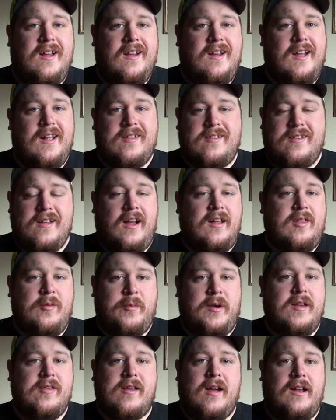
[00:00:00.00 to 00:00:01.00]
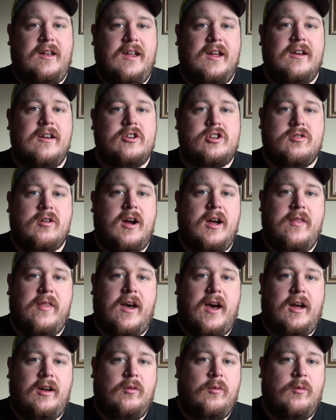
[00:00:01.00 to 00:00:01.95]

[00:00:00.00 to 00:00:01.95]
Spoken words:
it's not the best idea to try that